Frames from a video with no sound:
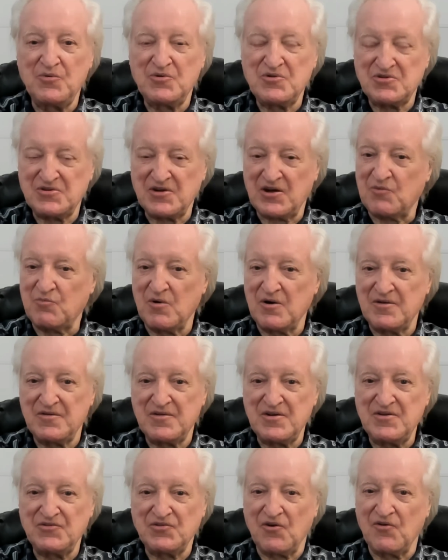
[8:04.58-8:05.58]
stick one of
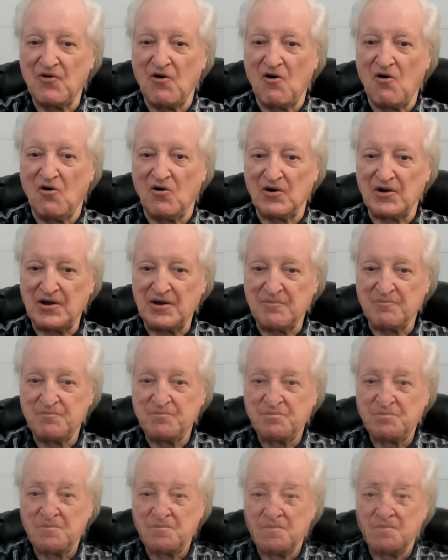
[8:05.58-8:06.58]
these on a Holley.
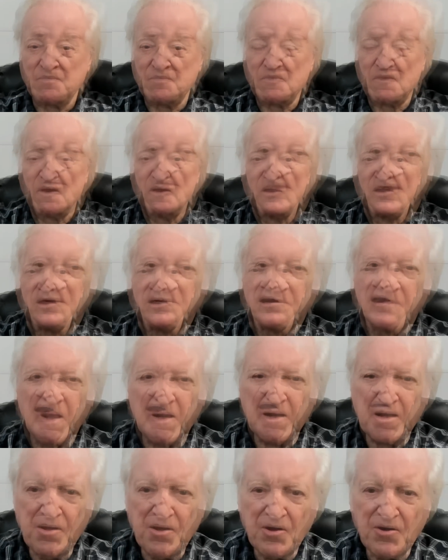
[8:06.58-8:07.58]

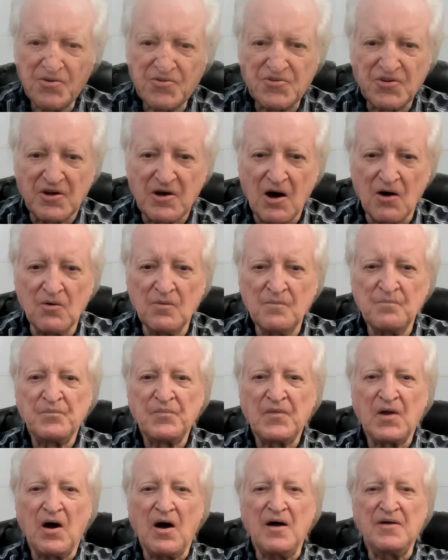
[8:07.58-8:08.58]
Many years ago,
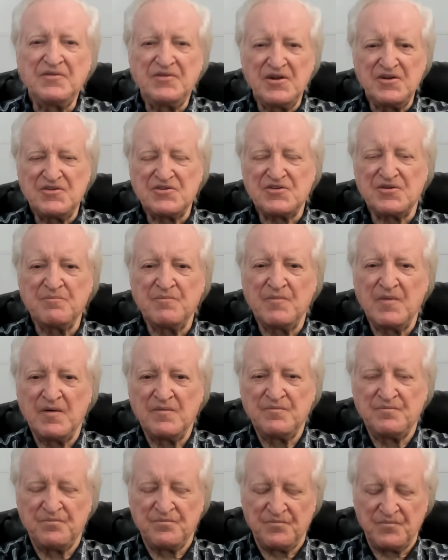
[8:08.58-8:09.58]
I did some
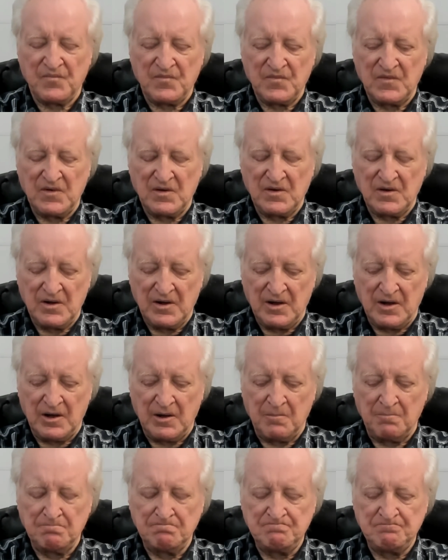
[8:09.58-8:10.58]

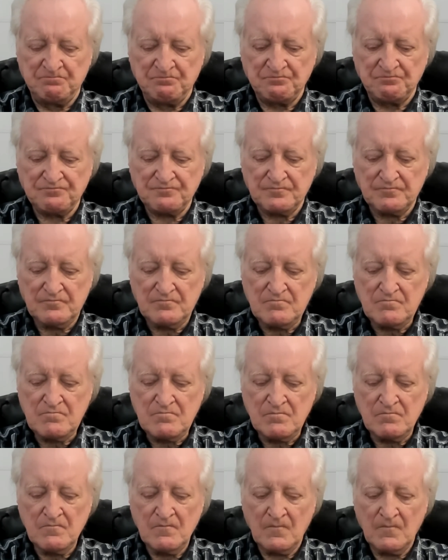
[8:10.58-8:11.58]

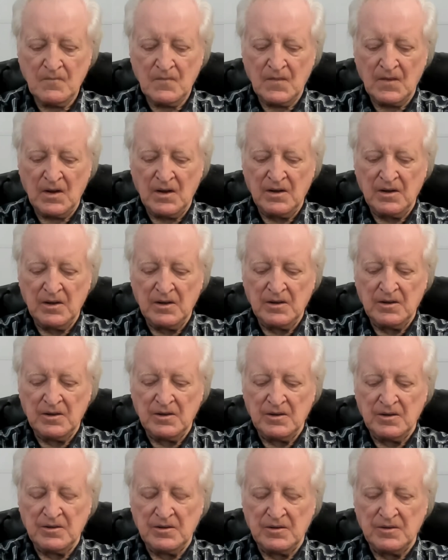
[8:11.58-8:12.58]

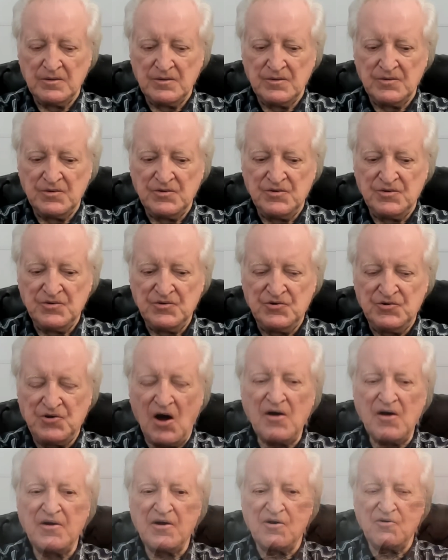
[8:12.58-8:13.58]

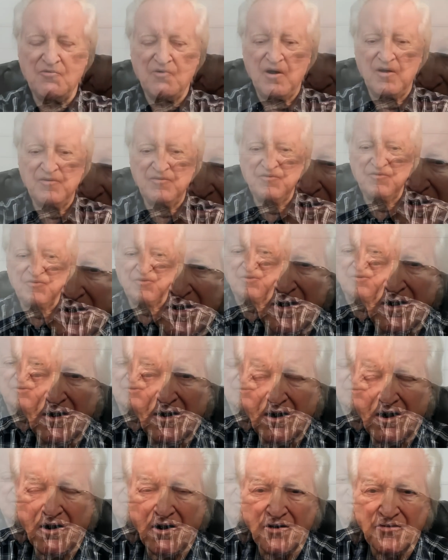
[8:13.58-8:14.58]
dyno runs
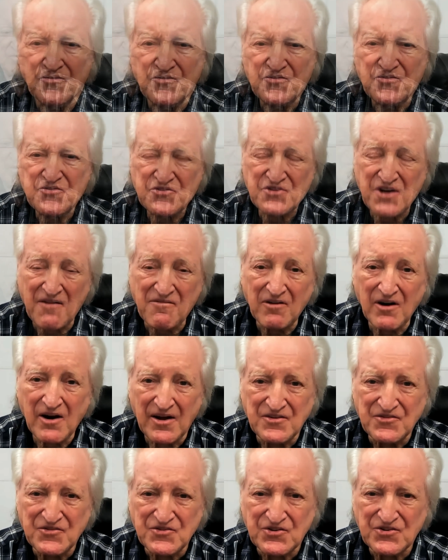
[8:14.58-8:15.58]
on several
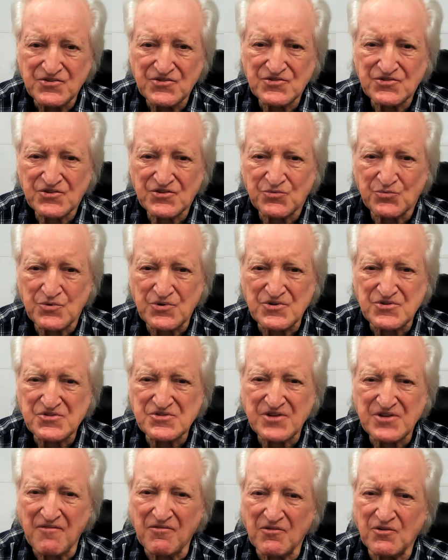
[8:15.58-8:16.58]
engines with
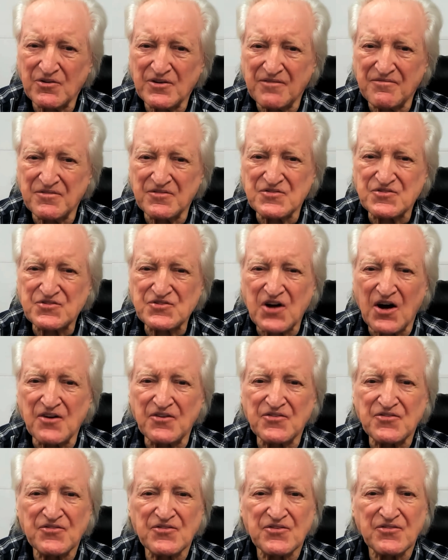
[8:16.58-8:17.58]
several different
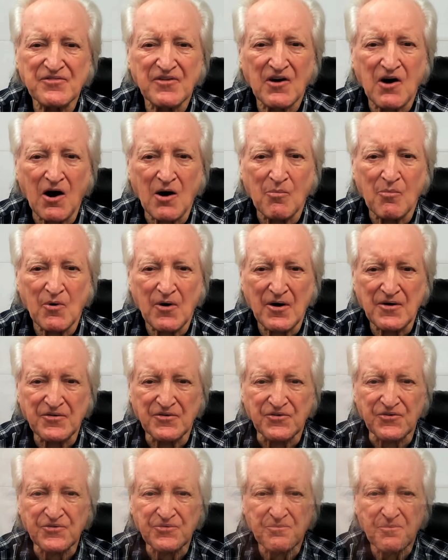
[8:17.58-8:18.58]
sizes of
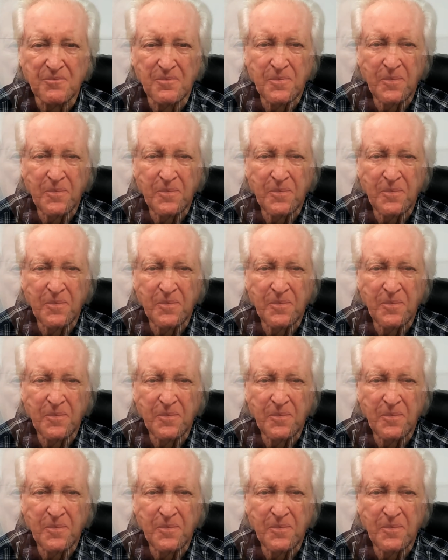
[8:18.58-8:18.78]
carburetors.